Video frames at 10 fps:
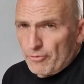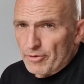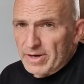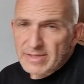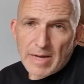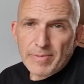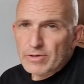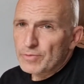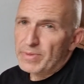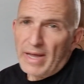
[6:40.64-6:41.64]
For
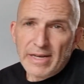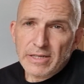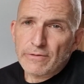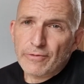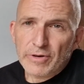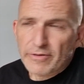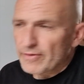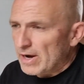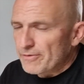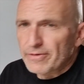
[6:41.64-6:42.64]
example, it could be
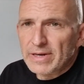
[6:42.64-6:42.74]
1845,